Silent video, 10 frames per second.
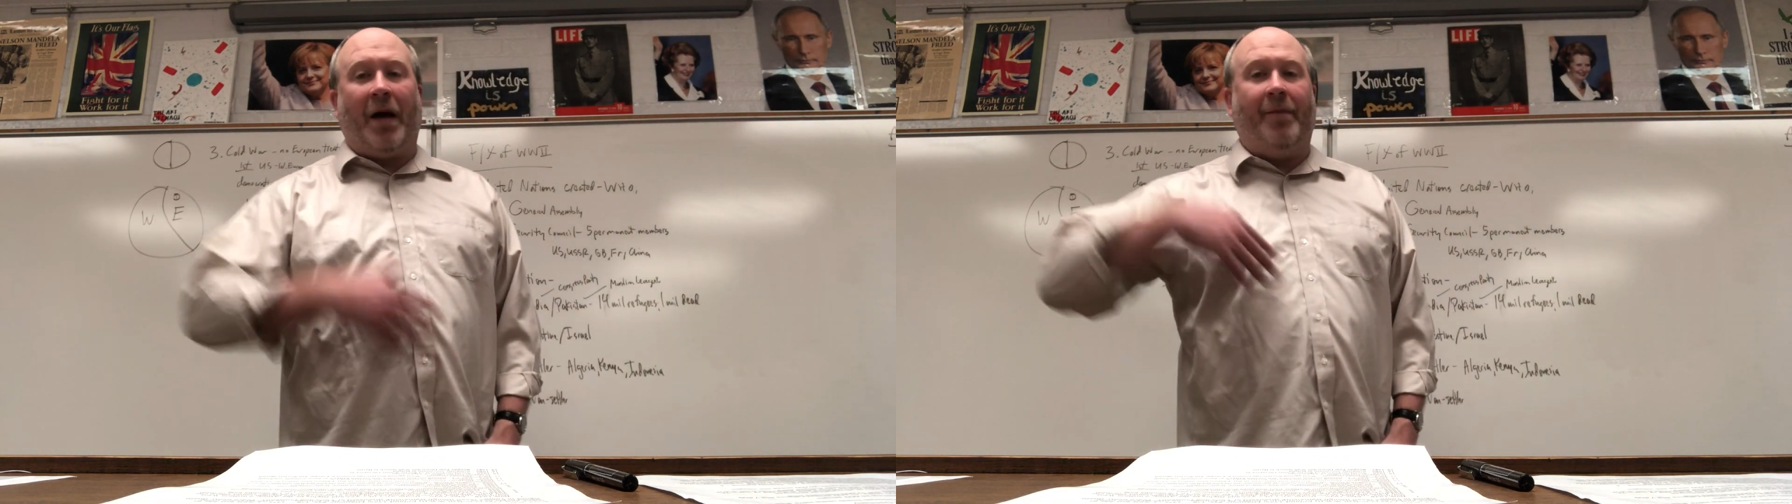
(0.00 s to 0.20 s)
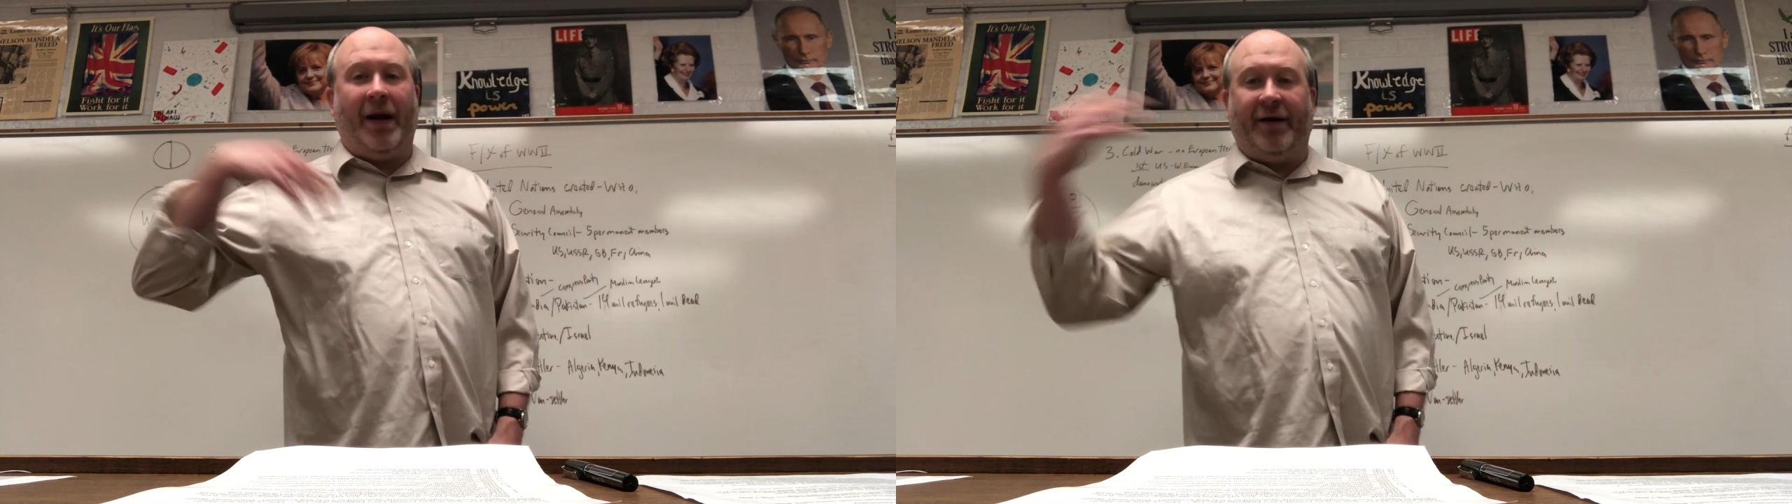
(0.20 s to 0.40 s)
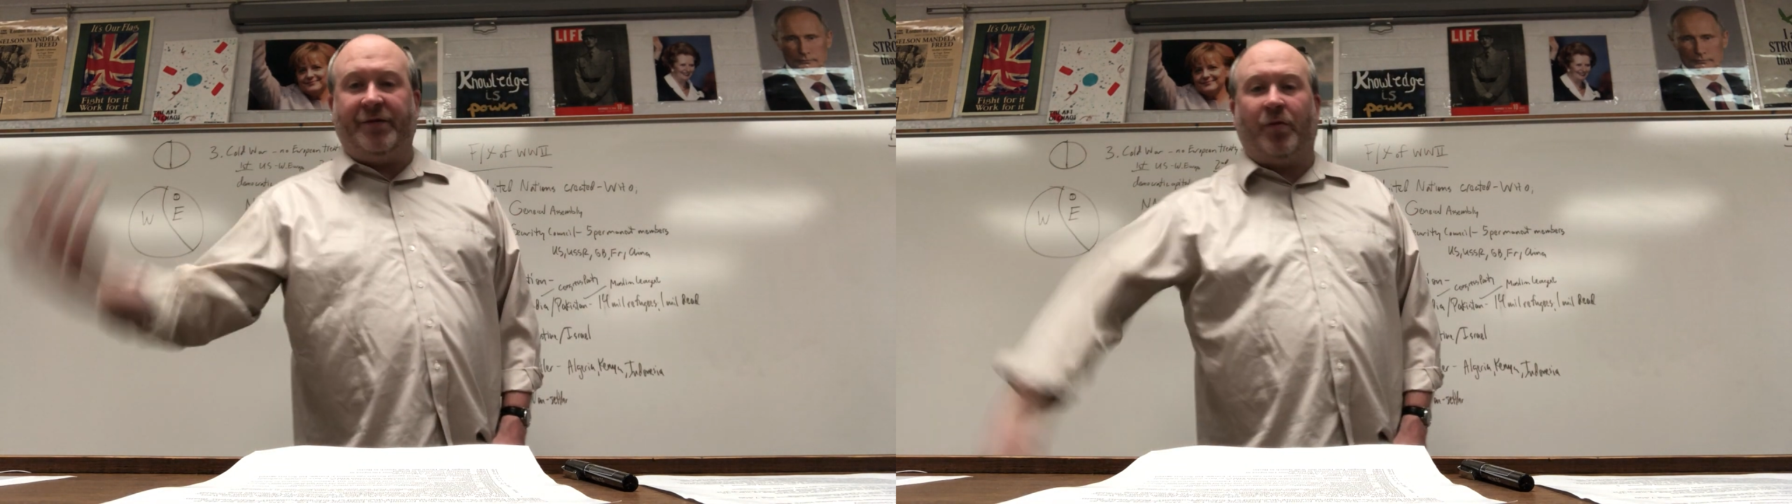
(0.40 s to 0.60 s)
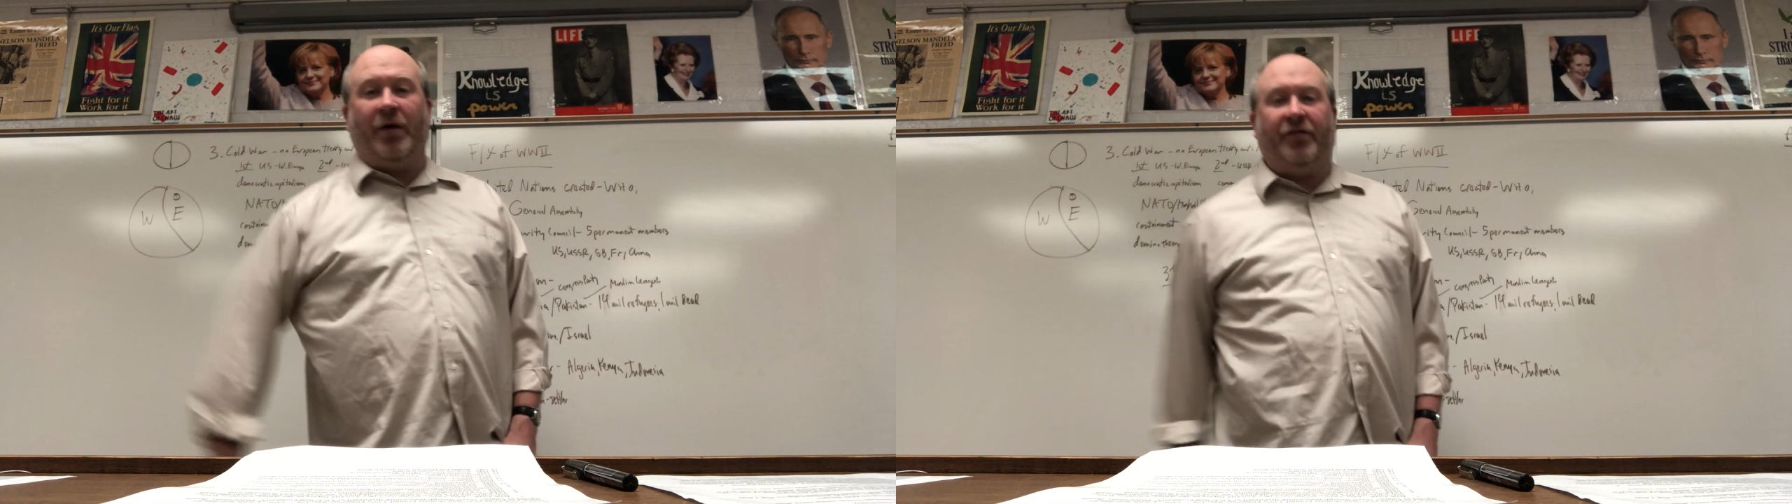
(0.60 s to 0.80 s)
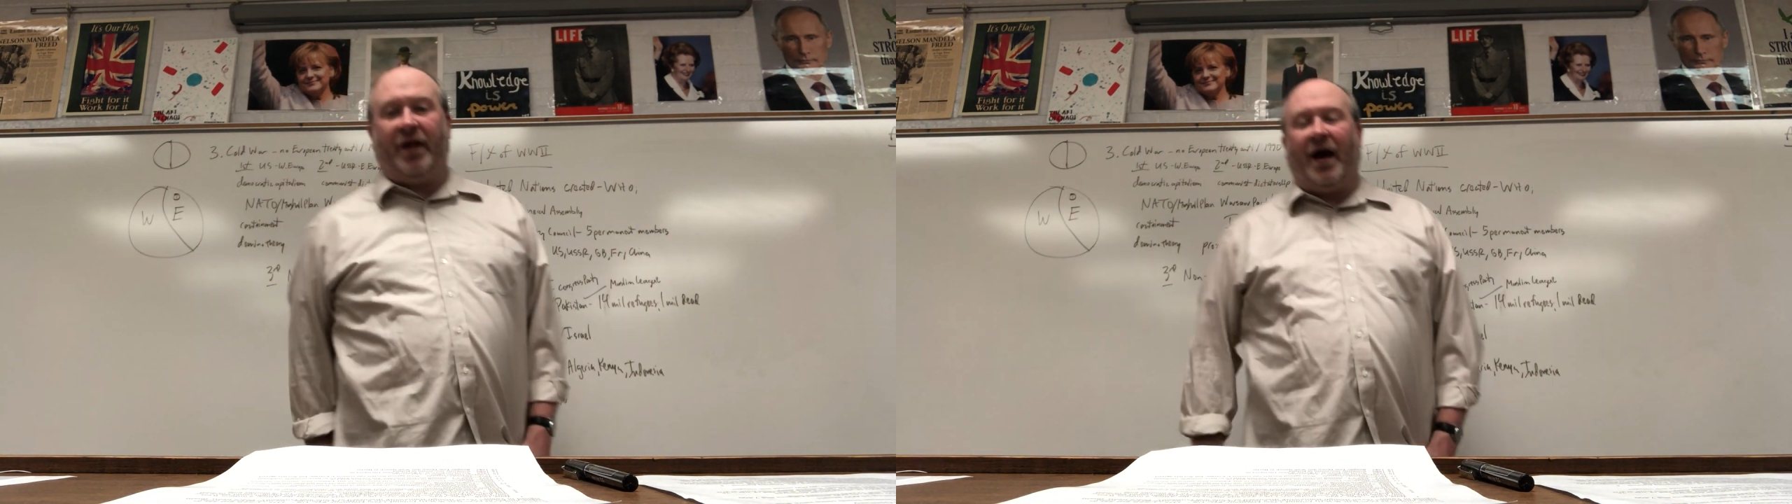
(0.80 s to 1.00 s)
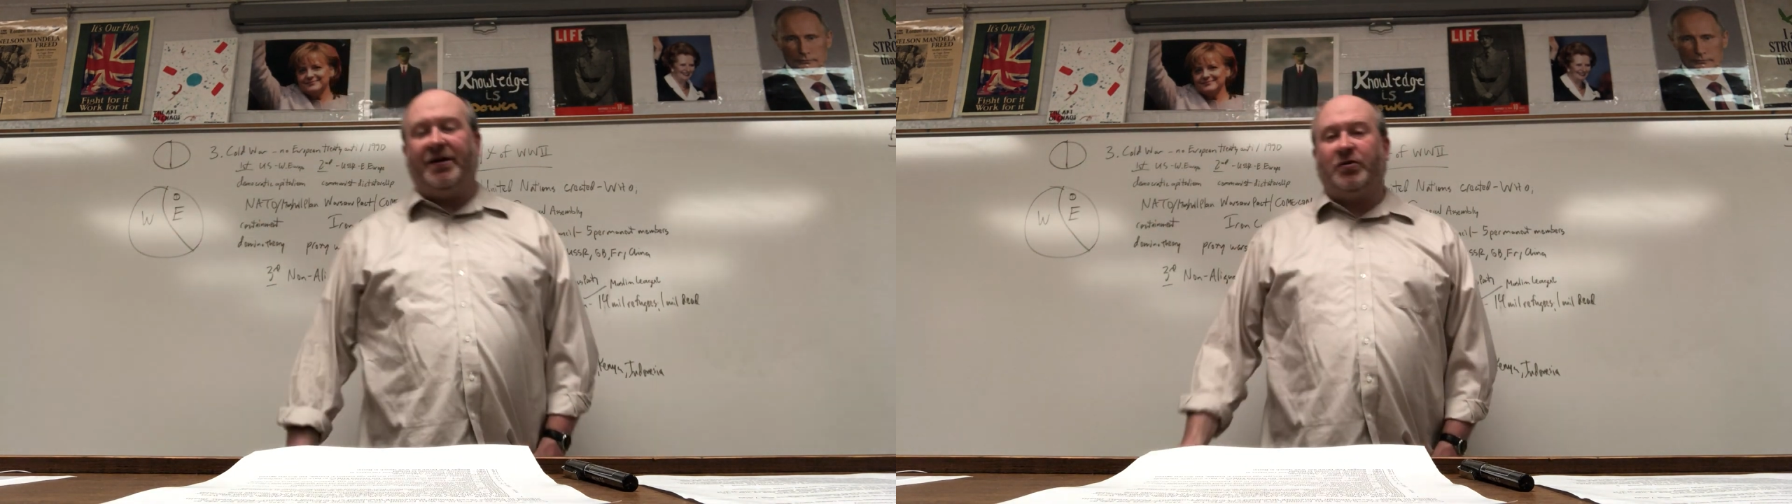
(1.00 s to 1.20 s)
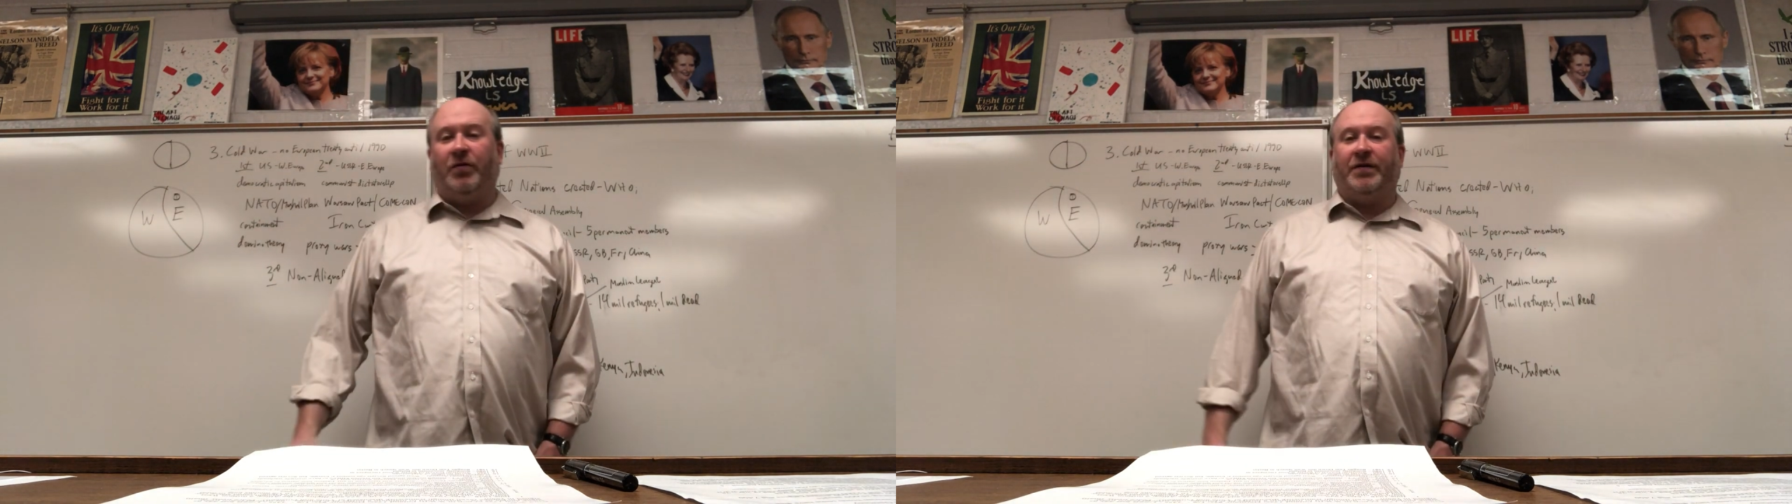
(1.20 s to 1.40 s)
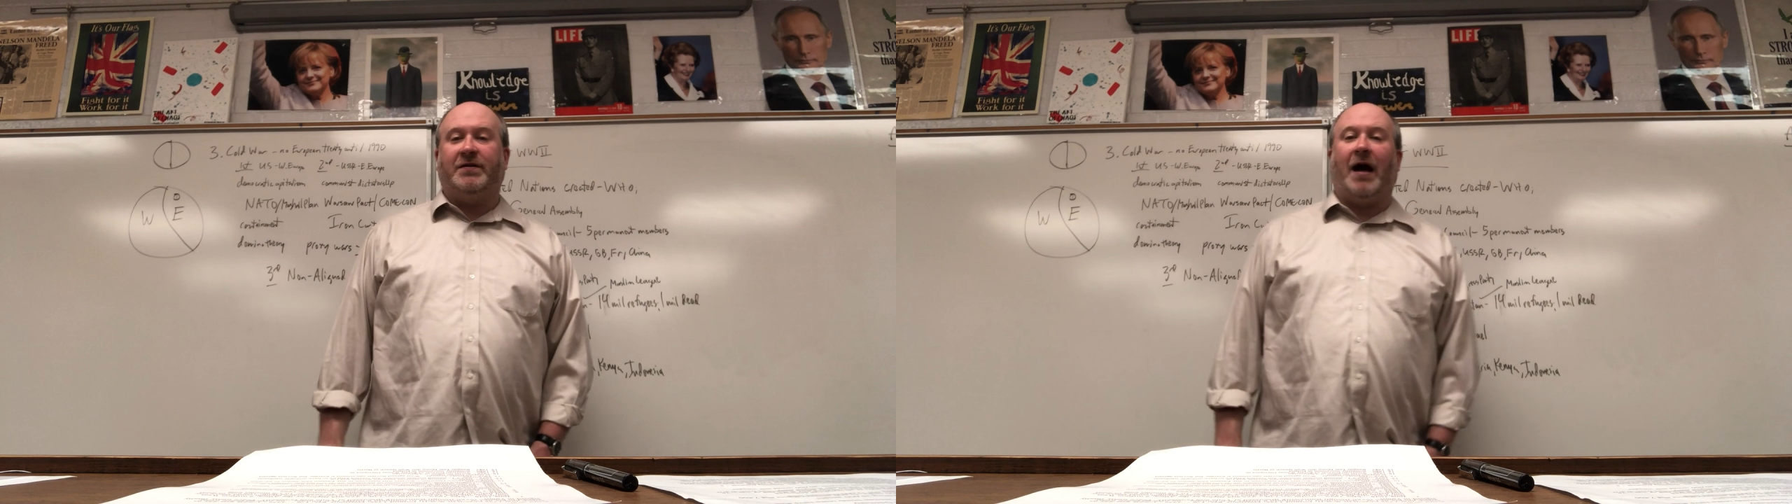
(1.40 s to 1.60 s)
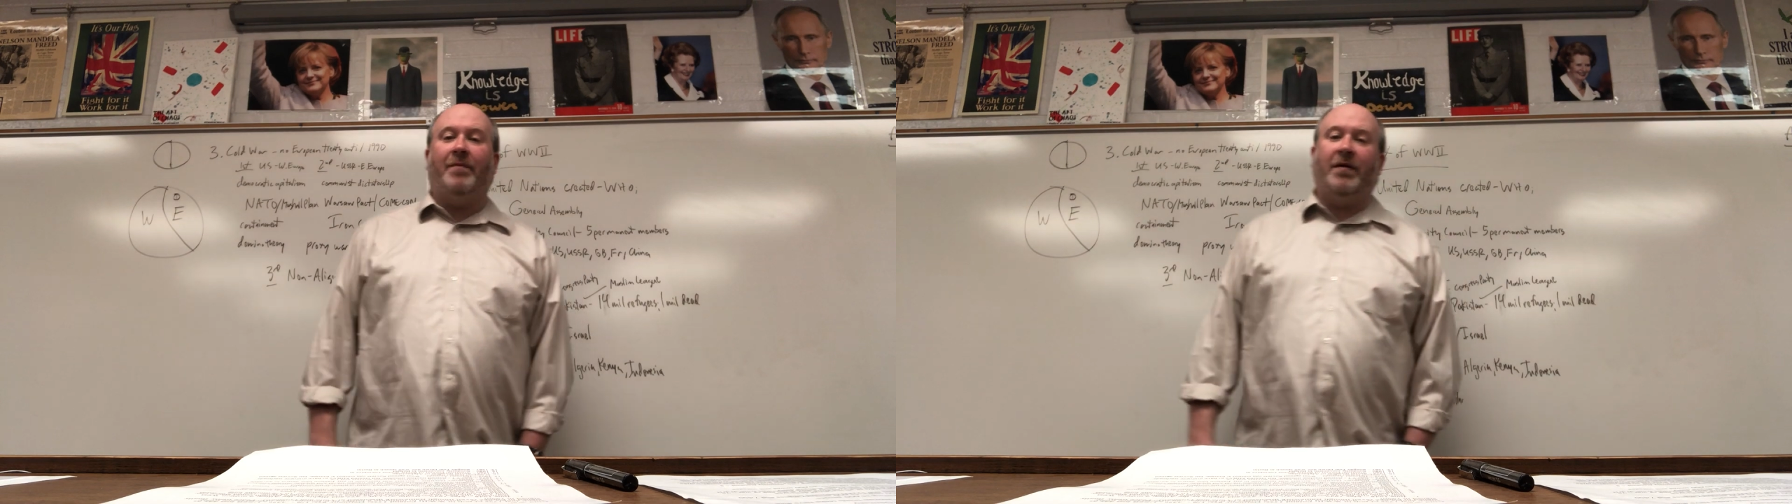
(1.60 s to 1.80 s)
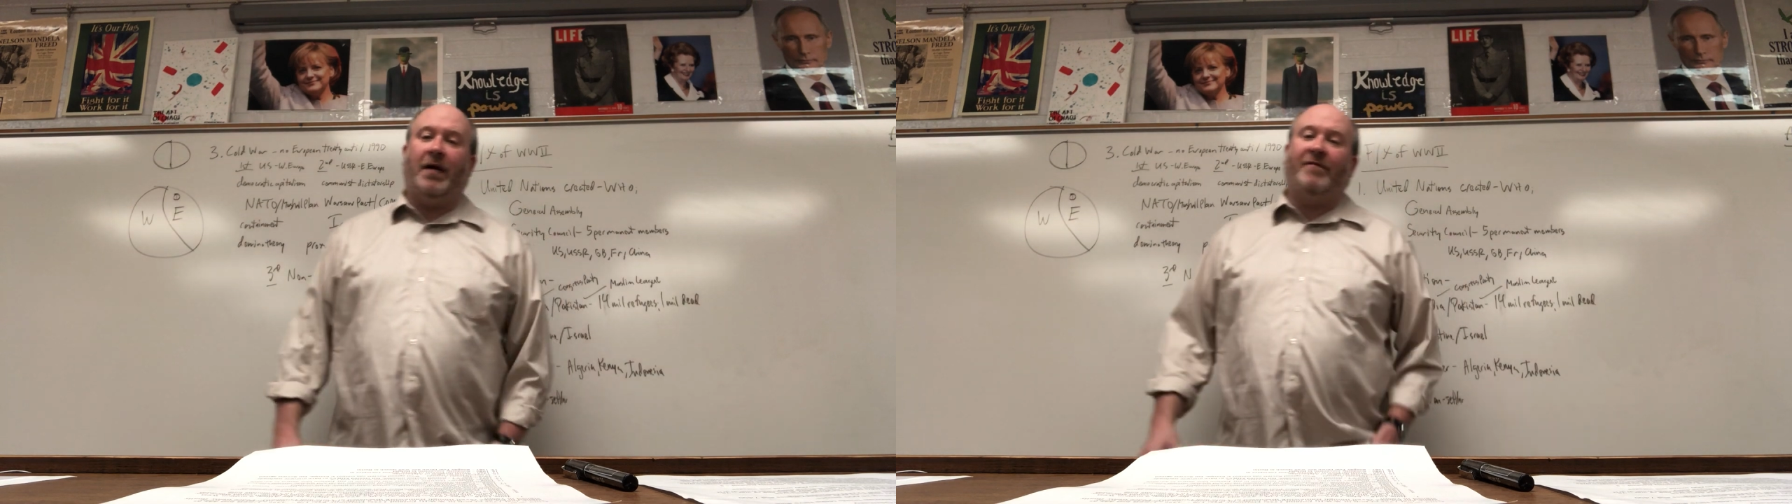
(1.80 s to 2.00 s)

My parents were both in high school at the time.